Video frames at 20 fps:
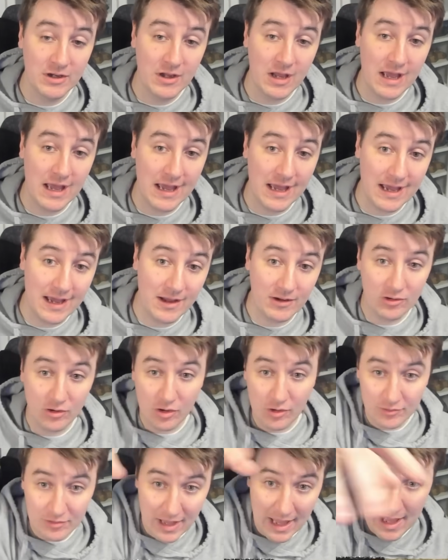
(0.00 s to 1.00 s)

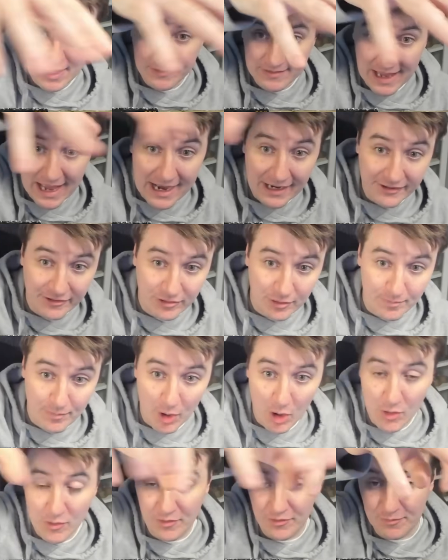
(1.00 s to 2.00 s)
attack your
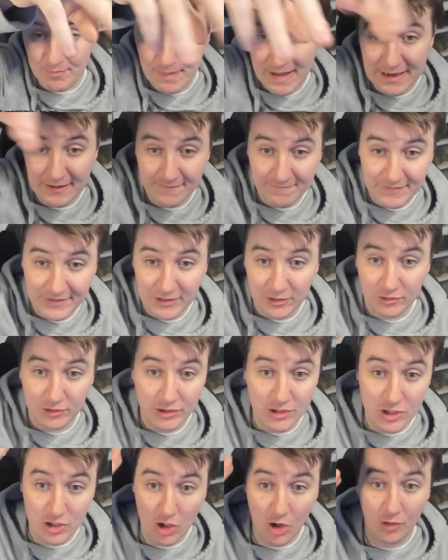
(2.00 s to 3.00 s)
opponent's backfield, and
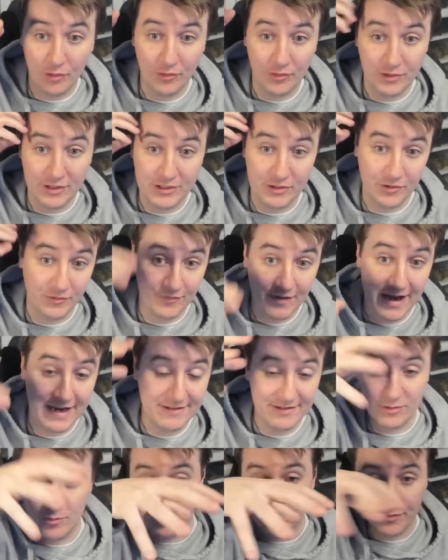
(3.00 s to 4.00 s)
you're constantly just
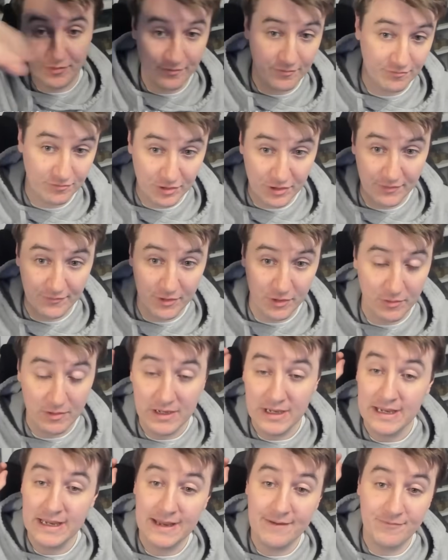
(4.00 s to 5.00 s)
fighting what's in front of you.
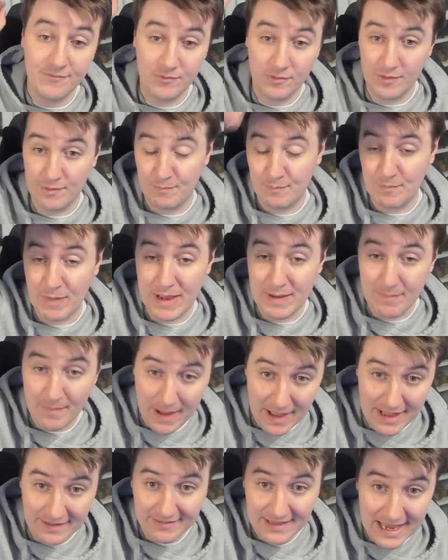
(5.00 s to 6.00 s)
If by
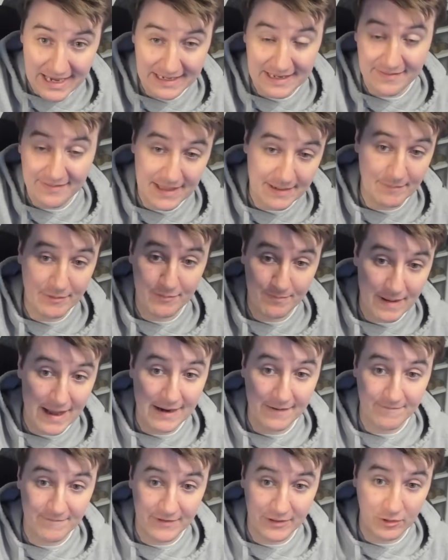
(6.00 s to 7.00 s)
attacking the enemy's
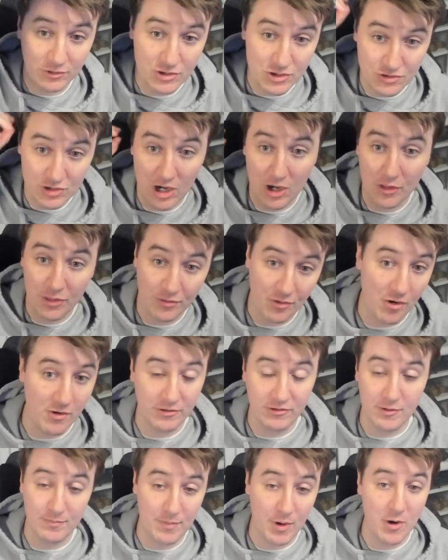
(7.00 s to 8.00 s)
backfield, you start throwing
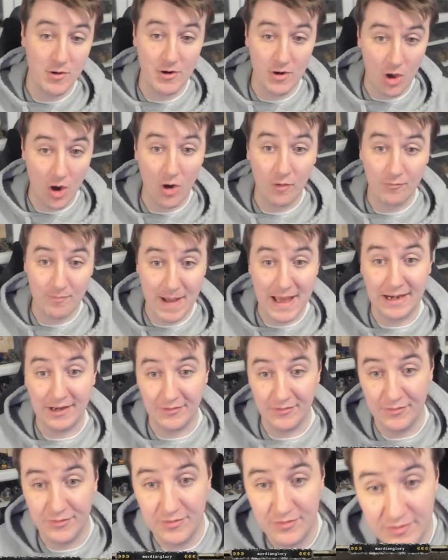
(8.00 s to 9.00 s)
your opponent off
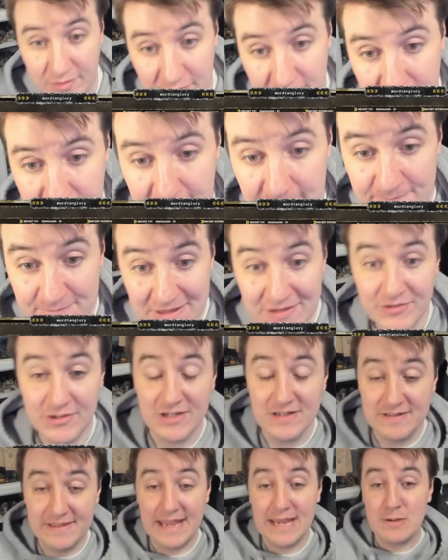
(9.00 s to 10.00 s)
balance. This
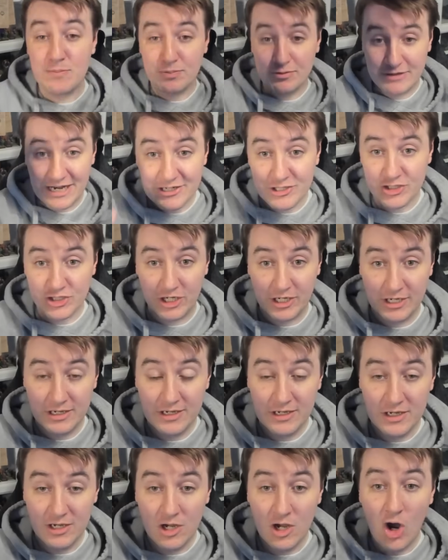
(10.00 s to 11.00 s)
can take pressure
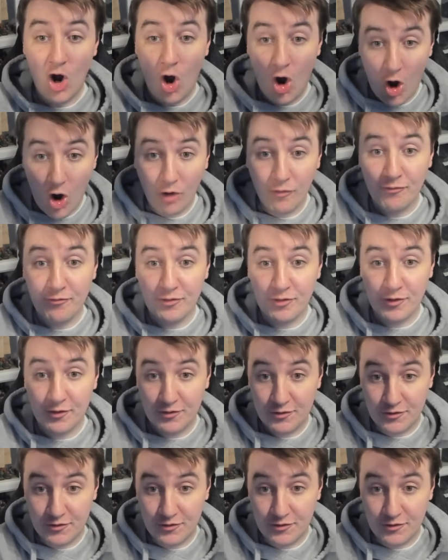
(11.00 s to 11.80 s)
off the